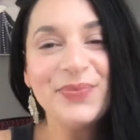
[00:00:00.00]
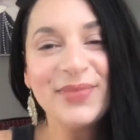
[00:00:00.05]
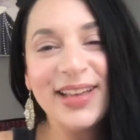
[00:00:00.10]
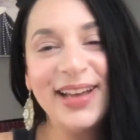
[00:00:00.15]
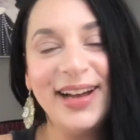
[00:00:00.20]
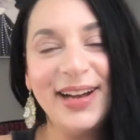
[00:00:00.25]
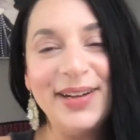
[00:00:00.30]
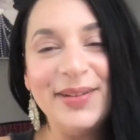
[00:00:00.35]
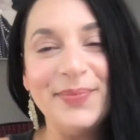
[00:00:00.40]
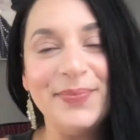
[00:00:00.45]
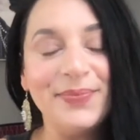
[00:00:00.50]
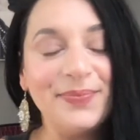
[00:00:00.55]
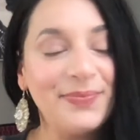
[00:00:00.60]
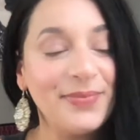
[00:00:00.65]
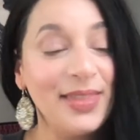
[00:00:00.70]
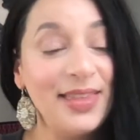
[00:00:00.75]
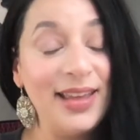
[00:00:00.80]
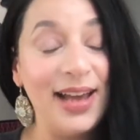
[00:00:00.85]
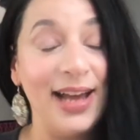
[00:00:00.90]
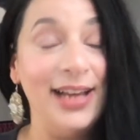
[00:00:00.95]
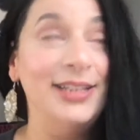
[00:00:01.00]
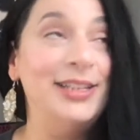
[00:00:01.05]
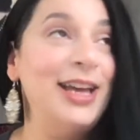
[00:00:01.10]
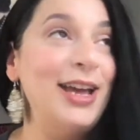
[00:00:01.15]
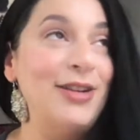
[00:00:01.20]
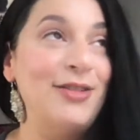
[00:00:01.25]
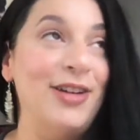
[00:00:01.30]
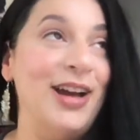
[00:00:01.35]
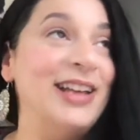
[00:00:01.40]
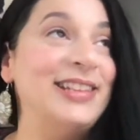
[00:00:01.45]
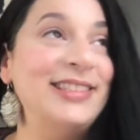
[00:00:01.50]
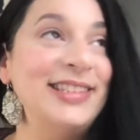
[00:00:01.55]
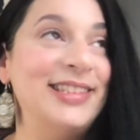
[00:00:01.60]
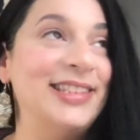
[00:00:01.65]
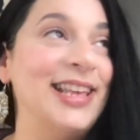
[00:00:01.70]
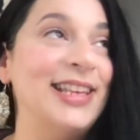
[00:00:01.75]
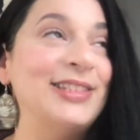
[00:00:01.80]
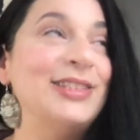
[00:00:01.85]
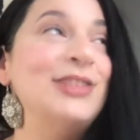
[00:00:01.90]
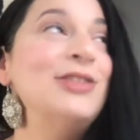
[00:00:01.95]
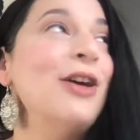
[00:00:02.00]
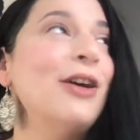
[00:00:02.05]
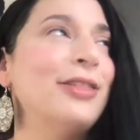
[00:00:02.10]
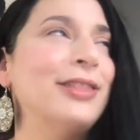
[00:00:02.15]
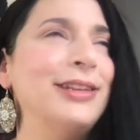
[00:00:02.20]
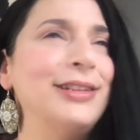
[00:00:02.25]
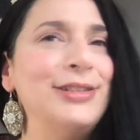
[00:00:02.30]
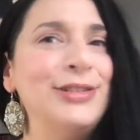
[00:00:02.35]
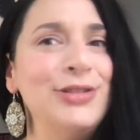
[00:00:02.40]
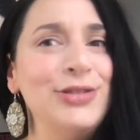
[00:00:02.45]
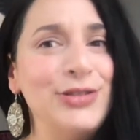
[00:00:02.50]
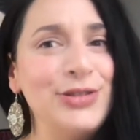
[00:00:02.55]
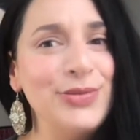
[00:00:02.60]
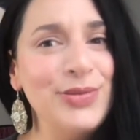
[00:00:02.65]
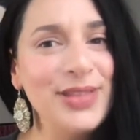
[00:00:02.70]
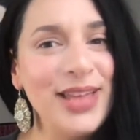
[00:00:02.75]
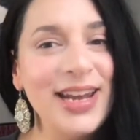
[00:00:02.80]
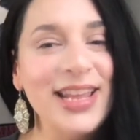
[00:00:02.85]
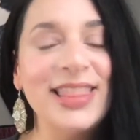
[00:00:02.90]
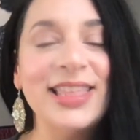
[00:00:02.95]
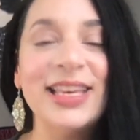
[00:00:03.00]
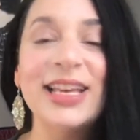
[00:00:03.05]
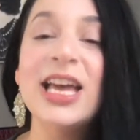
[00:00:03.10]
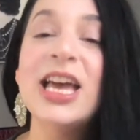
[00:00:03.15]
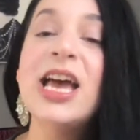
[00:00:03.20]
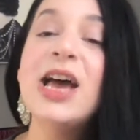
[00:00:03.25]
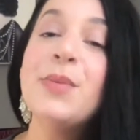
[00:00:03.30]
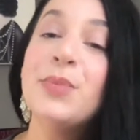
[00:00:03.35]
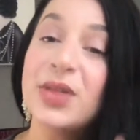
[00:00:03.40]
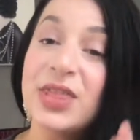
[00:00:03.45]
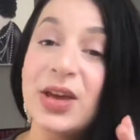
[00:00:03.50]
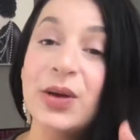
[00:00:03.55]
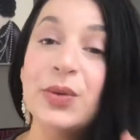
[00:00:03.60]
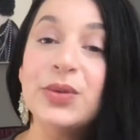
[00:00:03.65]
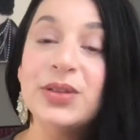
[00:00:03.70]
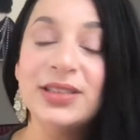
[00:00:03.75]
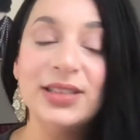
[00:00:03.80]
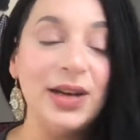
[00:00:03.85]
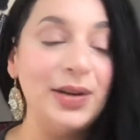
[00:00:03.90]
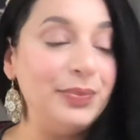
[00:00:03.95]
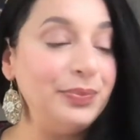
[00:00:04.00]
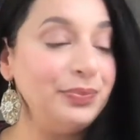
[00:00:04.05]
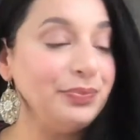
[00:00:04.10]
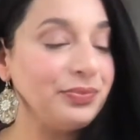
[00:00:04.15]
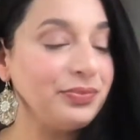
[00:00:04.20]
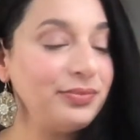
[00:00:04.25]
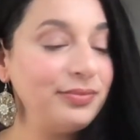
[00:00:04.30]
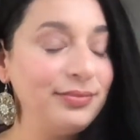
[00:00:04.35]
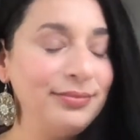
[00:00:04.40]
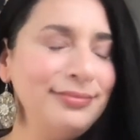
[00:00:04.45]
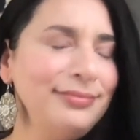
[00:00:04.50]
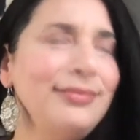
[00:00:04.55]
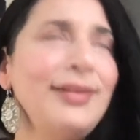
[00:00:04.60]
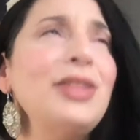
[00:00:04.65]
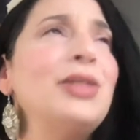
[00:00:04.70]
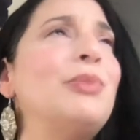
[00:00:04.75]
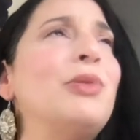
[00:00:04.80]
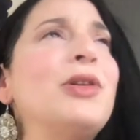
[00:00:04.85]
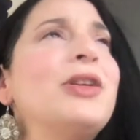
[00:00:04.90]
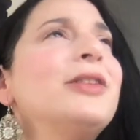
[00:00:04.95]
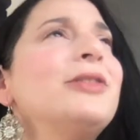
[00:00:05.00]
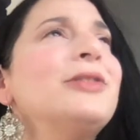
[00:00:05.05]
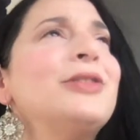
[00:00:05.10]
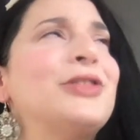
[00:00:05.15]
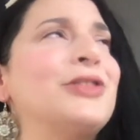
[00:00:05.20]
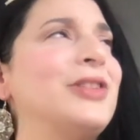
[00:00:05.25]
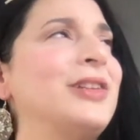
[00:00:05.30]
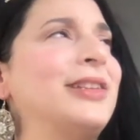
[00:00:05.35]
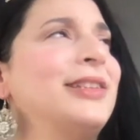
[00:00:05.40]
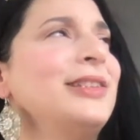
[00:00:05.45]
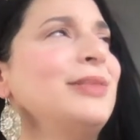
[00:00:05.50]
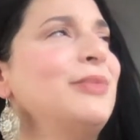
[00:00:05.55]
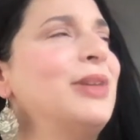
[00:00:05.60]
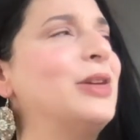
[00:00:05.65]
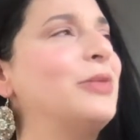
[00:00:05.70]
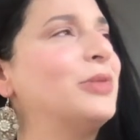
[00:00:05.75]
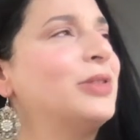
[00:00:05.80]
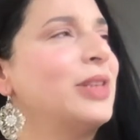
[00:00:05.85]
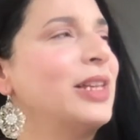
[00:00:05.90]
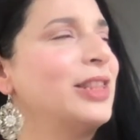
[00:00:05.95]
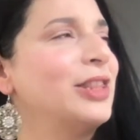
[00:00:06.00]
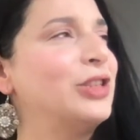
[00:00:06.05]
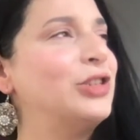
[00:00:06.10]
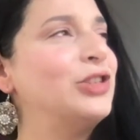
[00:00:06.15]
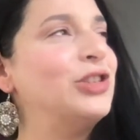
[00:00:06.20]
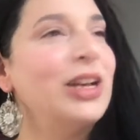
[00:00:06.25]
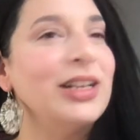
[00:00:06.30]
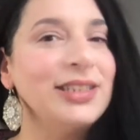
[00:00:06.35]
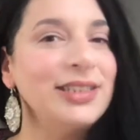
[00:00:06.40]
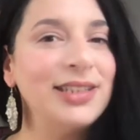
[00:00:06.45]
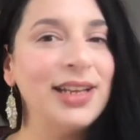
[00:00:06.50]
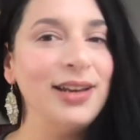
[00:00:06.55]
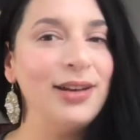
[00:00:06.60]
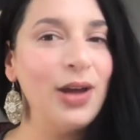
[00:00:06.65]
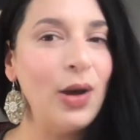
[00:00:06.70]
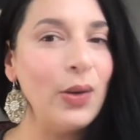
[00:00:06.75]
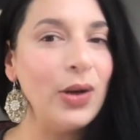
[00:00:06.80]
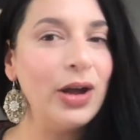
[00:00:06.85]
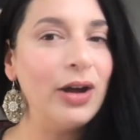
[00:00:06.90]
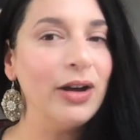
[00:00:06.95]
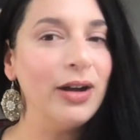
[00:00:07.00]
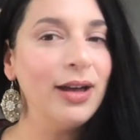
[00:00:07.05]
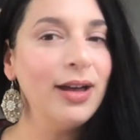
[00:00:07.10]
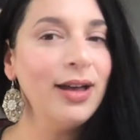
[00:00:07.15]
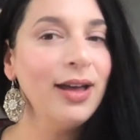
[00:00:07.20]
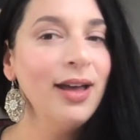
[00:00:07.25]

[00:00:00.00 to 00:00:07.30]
I digress. This has nothing to do with anything, but there was the point I was trying to make was like the Just Say No era,